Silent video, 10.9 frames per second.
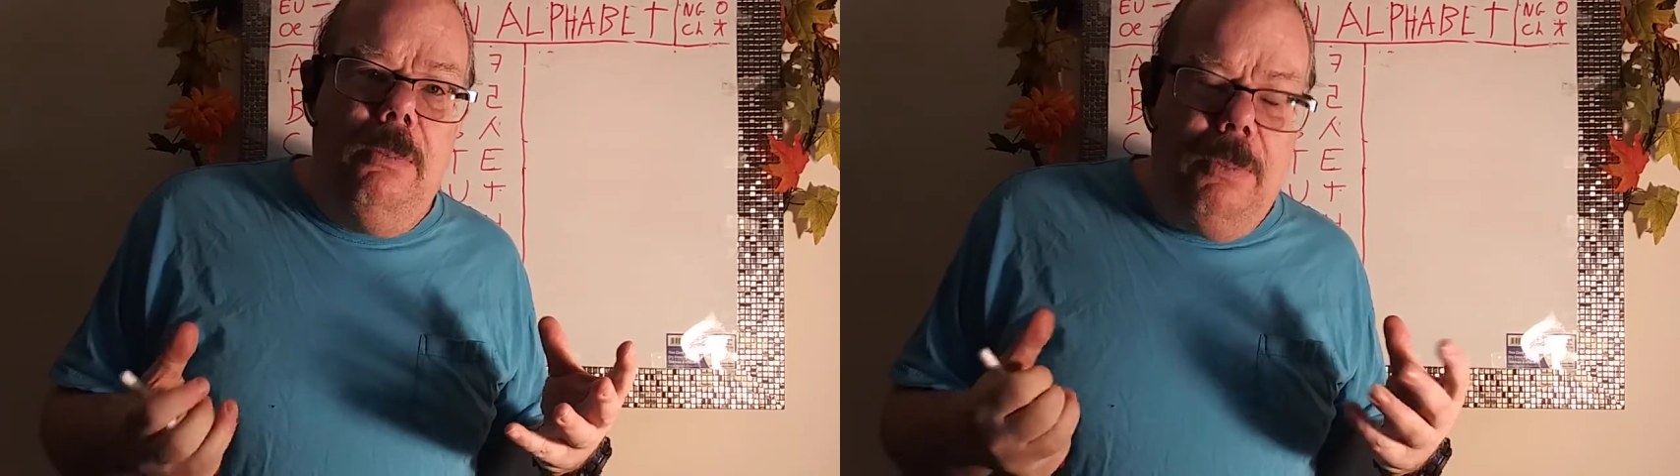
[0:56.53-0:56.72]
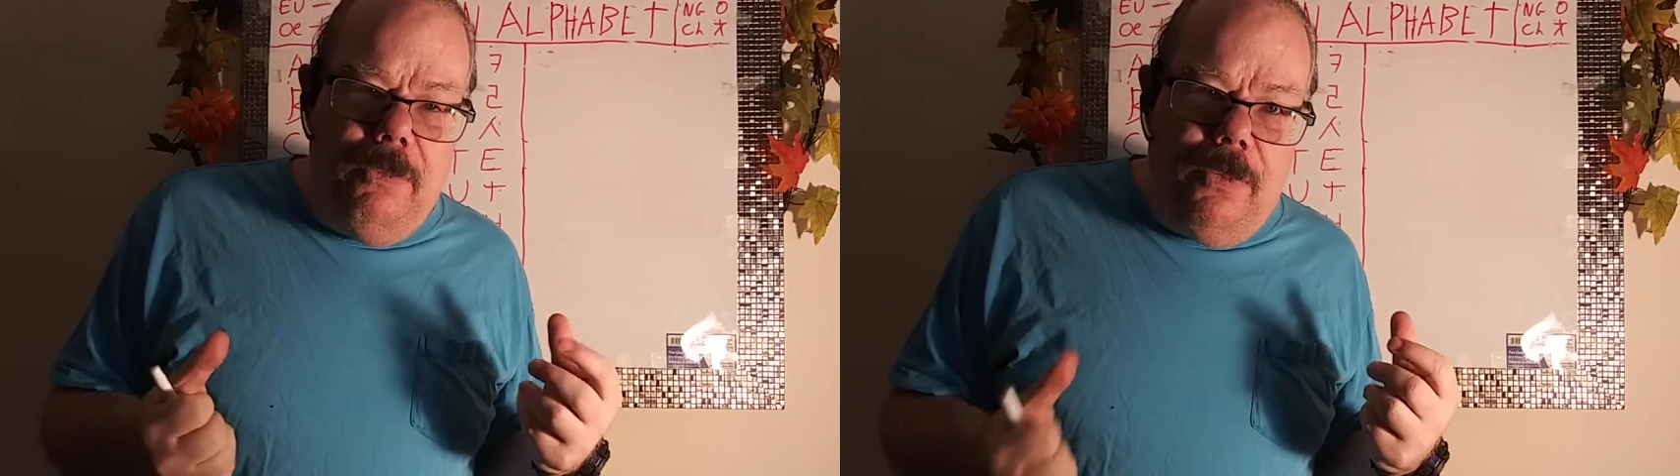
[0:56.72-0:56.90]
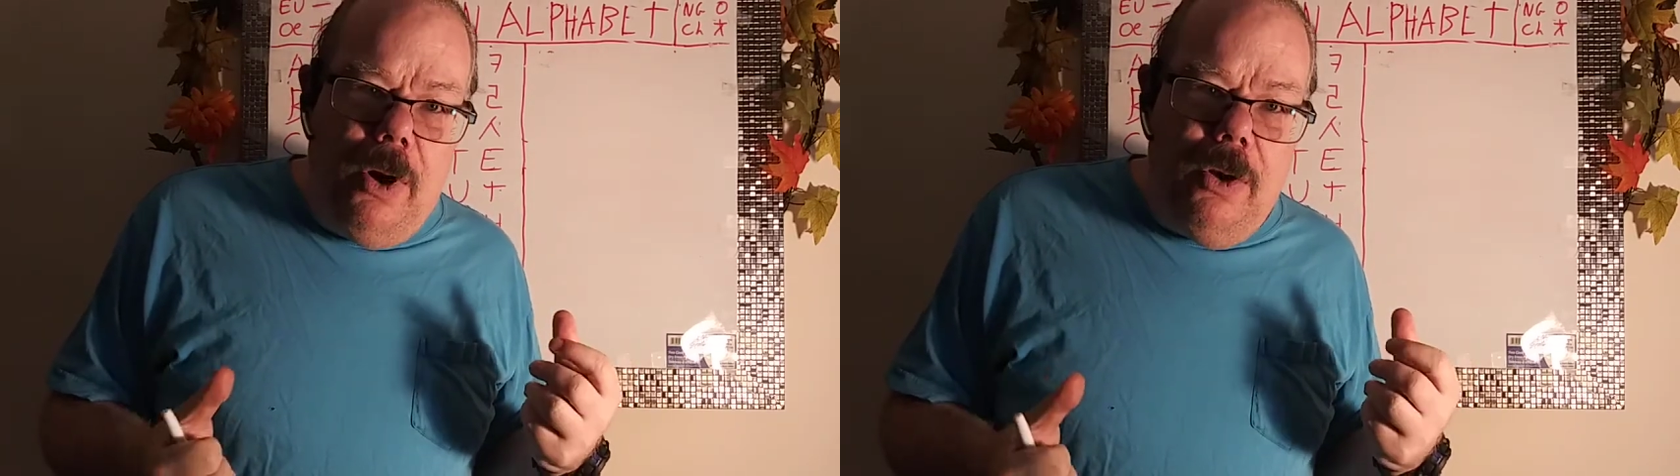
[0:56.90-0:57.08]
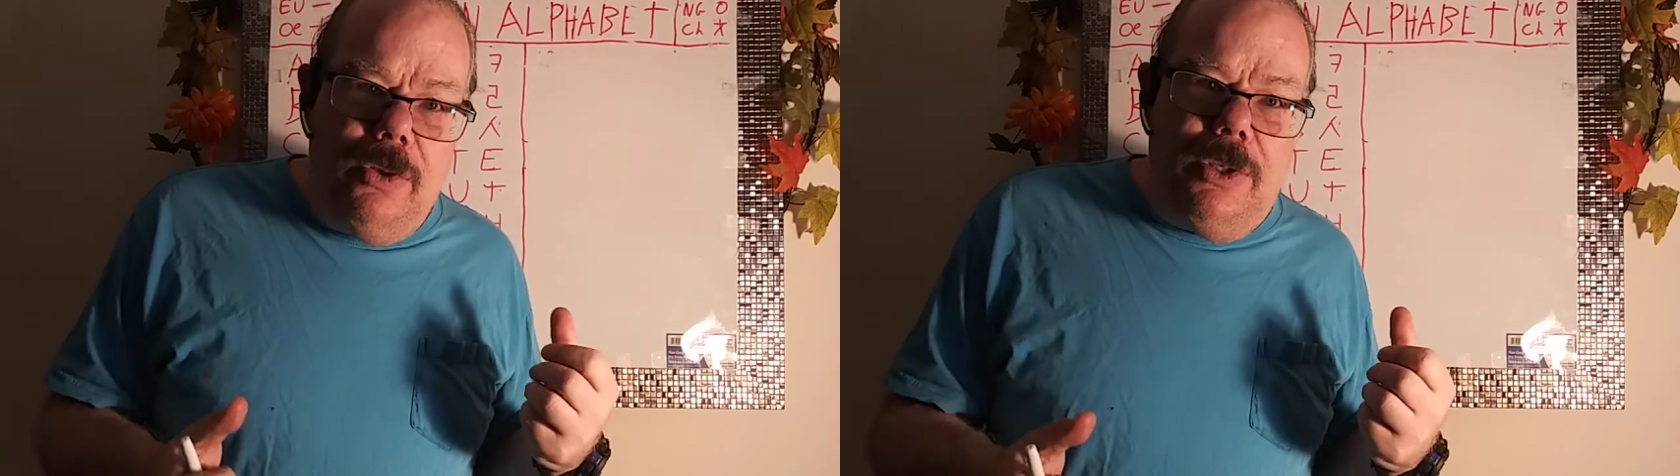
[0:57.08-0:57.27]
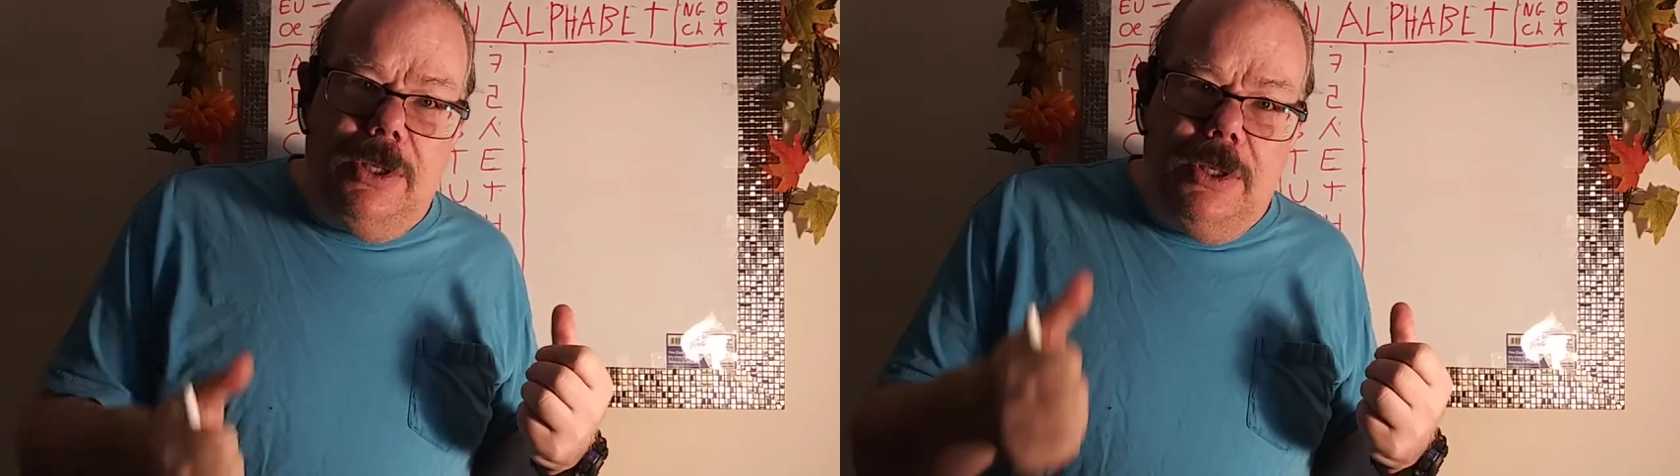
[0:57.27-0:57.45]
But
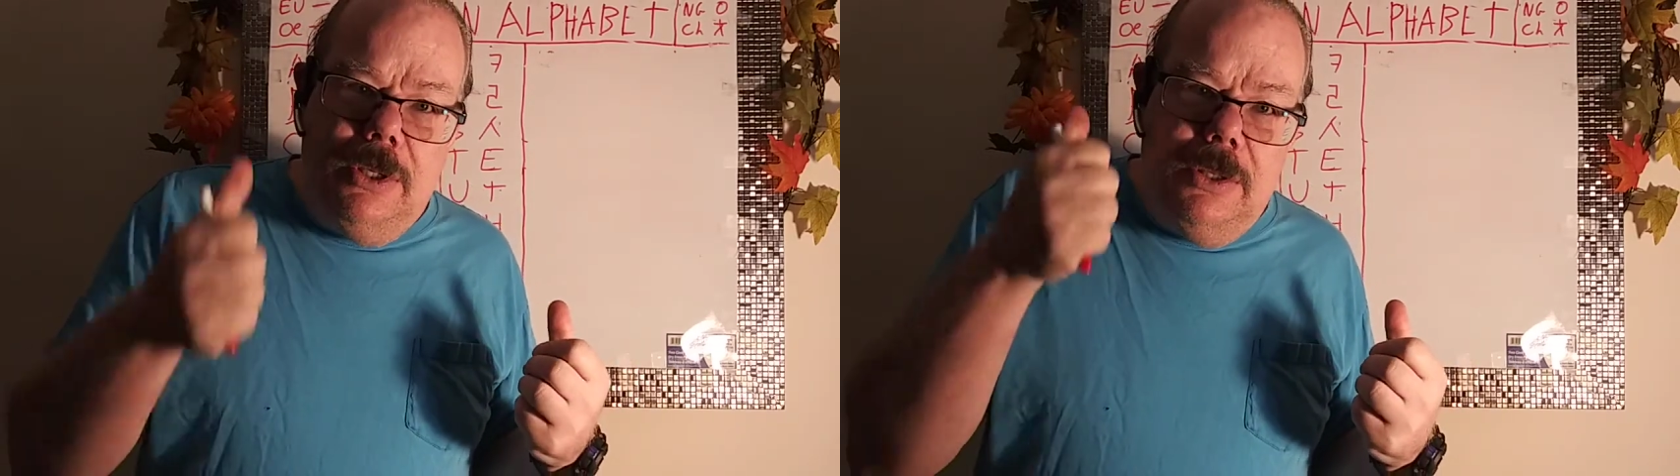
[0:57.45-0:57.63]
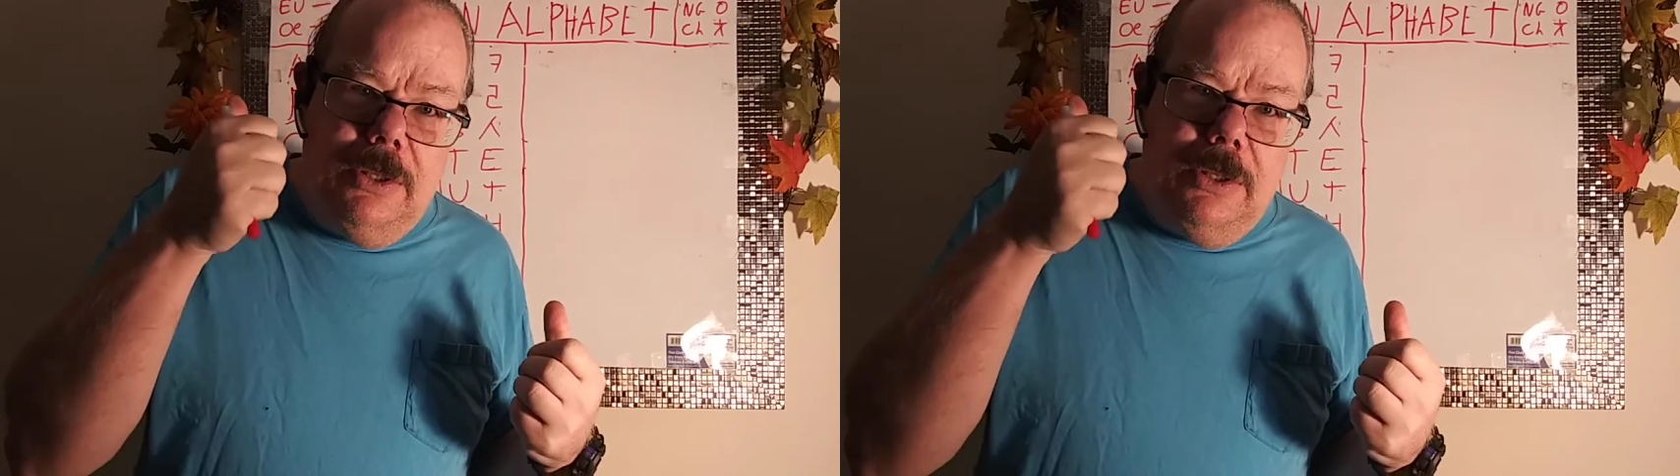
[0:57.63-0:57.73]
first,